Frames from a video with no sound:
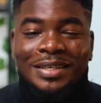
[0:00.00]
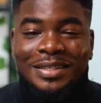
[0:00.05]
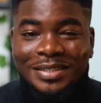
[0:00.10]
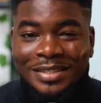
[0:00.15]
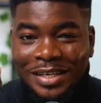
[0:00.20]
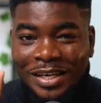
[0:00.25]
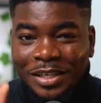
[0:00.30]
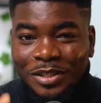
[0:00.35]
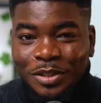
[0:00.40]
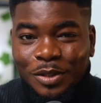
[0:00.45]

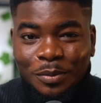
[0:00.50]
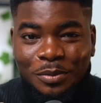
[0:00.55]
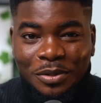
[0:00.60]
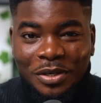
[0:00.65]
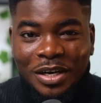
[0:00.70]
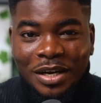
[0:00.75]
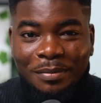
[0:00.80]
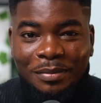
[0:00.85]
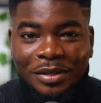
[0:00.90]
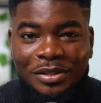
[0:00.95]
10
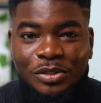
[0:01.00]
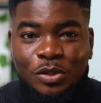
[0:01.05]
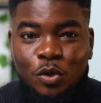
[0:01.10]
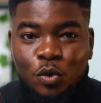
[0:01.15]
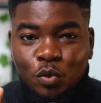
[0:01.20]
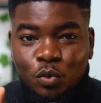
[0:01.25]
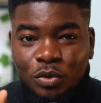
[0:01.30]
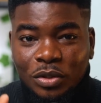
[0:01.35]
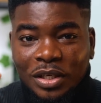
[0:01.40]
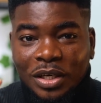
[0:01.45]
subscribers
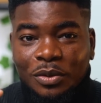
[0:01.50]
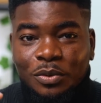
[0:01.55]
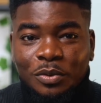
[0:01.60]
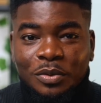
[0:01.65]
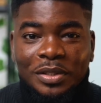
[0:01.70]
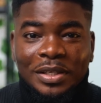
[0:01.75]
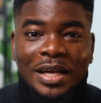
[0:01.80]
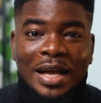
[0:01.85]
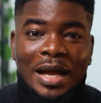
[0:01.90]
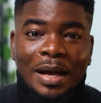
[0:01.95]
who download
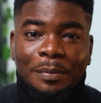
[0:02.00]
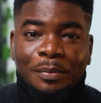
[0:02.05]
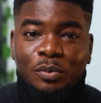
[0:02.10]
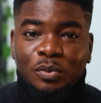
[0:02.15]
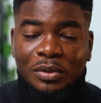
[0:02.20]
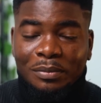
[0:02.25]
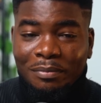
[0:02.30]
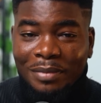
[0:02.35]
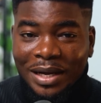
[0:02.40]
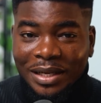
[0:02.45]
the app
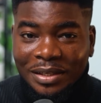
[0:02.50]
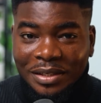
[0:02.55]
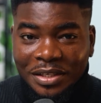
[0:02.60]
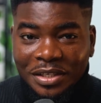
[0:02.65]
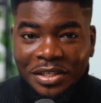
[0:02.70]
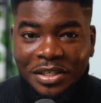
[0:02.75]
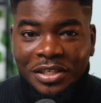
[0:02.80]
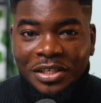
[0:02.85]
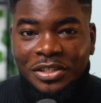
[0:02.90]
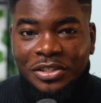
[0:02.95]
with my
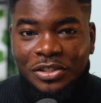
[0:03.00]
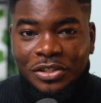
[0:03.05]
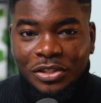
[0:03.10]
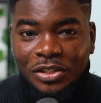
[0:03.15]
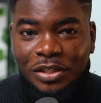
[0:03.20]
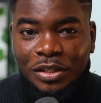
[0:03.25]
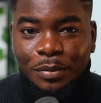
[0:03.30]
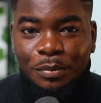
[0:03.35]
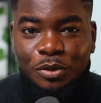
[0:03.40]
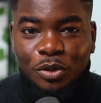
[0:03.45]
link in the
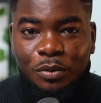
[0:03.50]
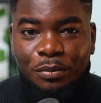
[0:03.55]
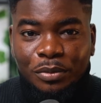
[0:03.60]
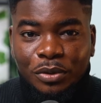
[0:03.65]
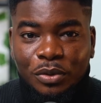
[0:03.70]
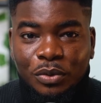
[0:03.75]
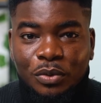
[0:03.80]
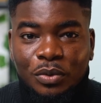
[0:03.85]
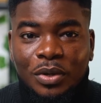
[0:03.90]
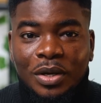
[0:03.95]
description
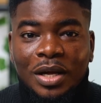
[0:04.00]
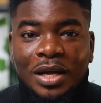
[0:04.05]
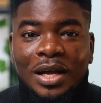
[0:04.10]
below